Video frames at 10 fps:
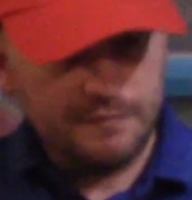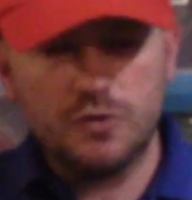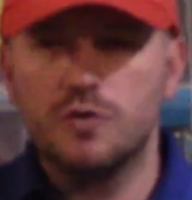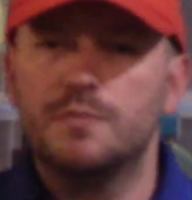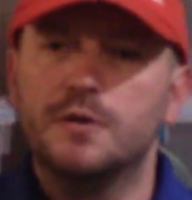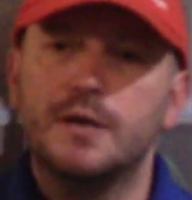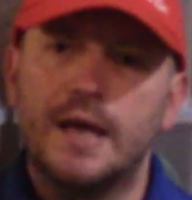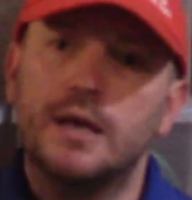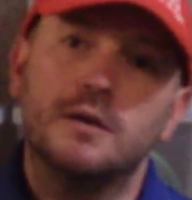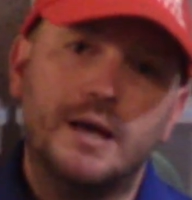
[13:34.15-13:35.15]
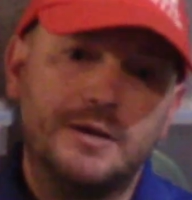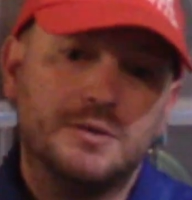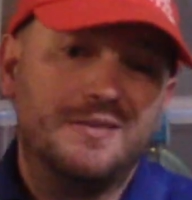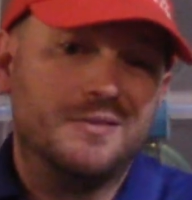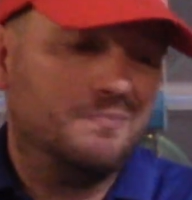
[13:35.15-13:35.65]
have Trooper, and
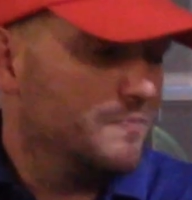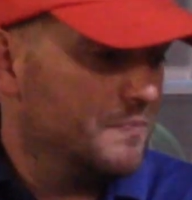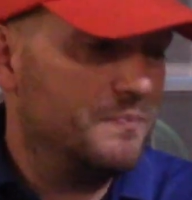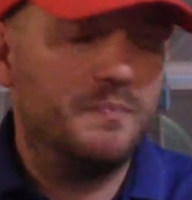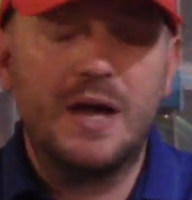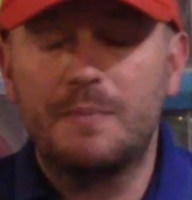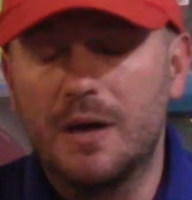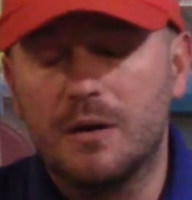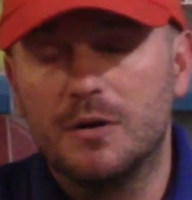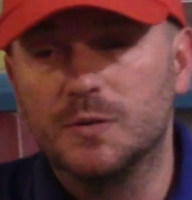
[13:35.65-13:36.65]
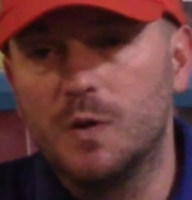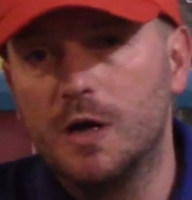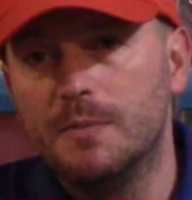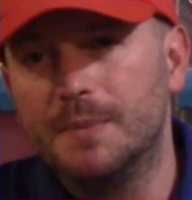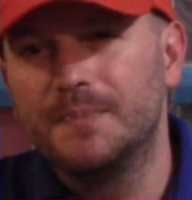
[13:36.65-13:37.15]
actually have a backpack card as
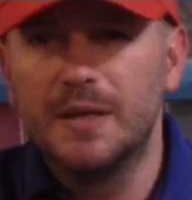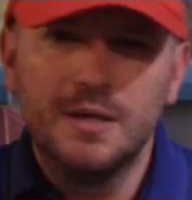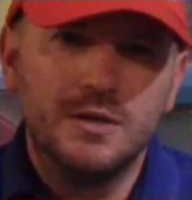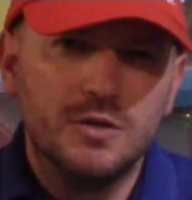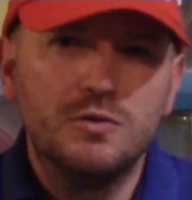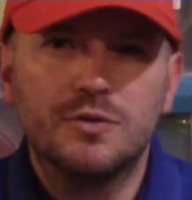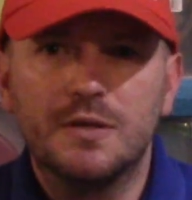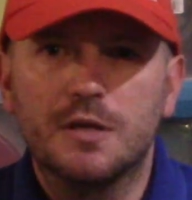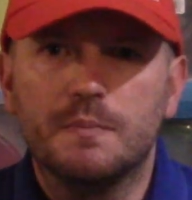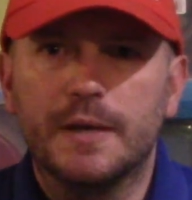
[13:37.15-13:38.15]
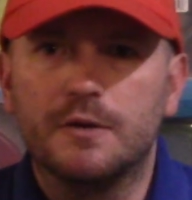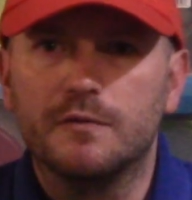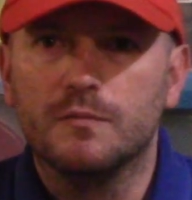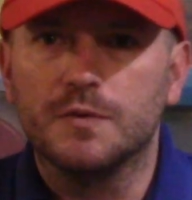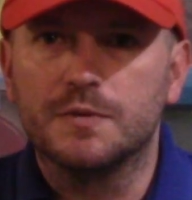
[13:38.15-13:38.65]
well, but usually the Commander
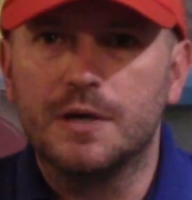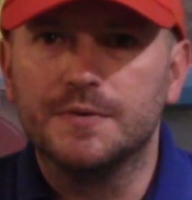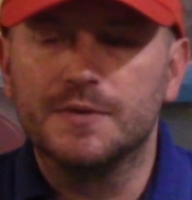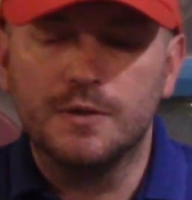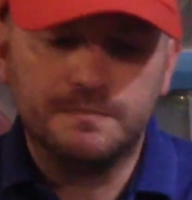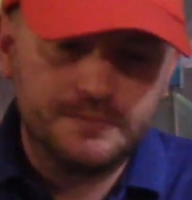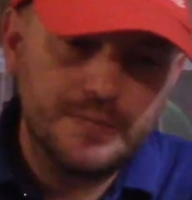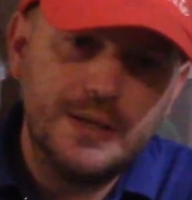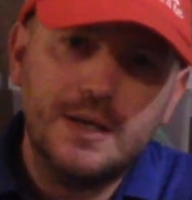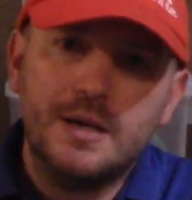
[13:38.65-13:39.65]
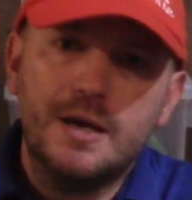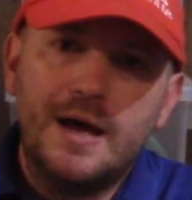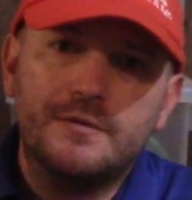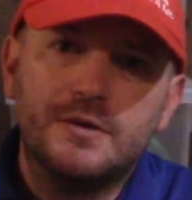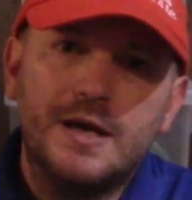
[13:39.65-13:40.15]
for most rounds. So
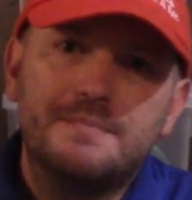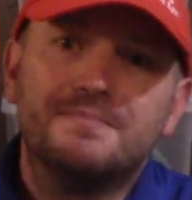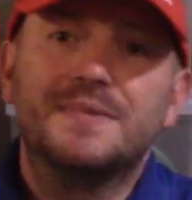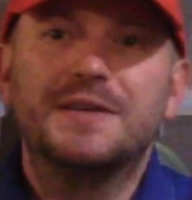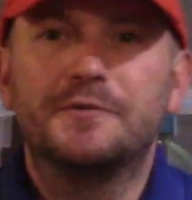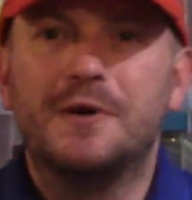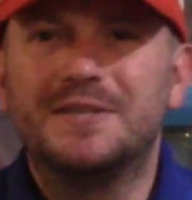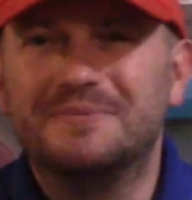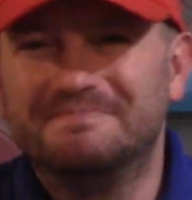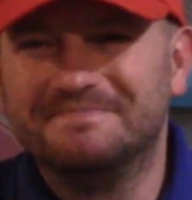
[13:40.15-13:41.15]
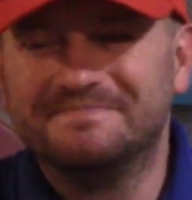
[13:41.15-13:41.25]
have a good night. Thanks for watching.